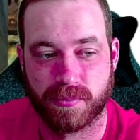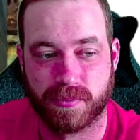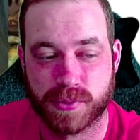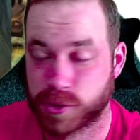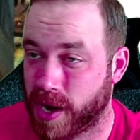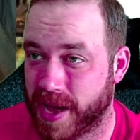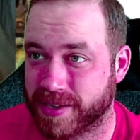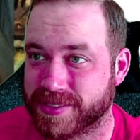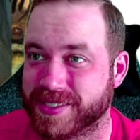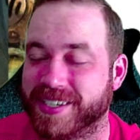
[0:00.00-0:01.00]

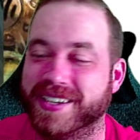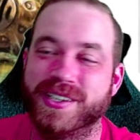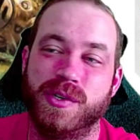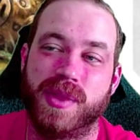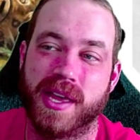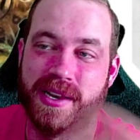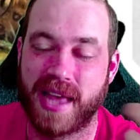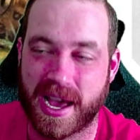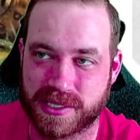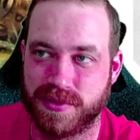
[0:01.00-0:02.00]
strat. You then
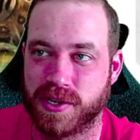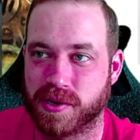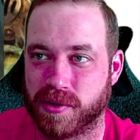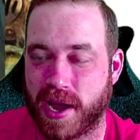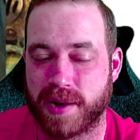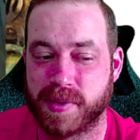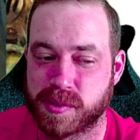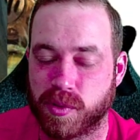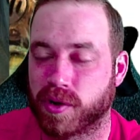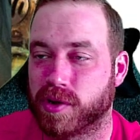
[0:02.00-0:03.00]
activate your
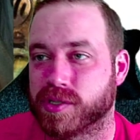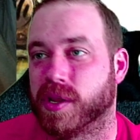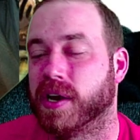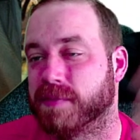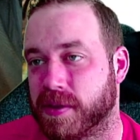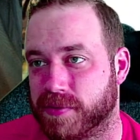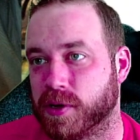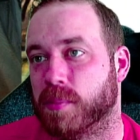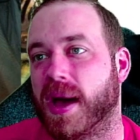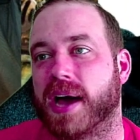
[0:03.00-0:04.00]
reanimation protocol, so then if they fight
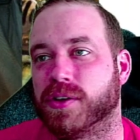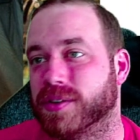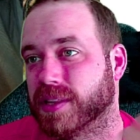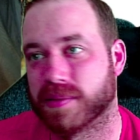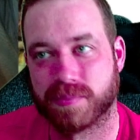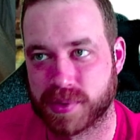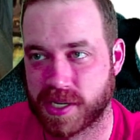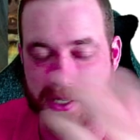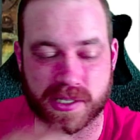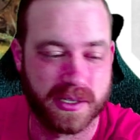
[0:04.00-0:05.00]
you back, you can
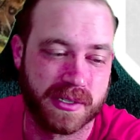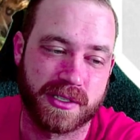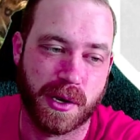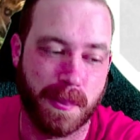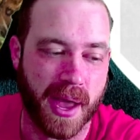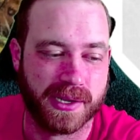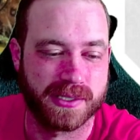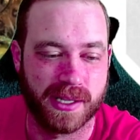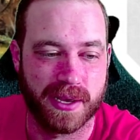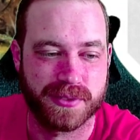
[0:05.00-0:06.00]
potentially come back to life.